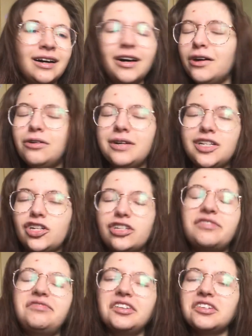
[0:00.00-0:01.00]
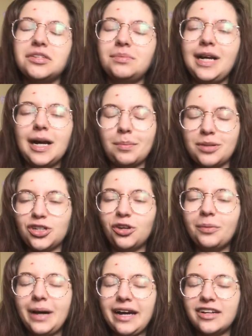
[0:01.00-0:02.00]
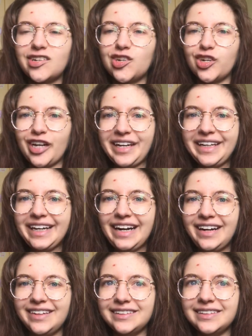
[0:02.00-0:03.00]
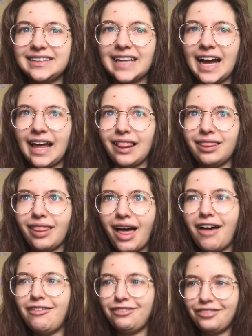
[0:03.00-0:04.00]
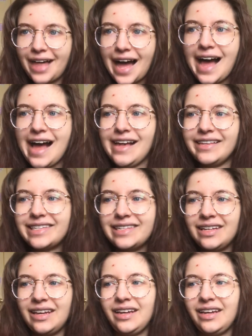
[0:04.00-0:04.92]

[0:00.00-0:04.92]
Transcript: oh, it just fills me up so much. And I love that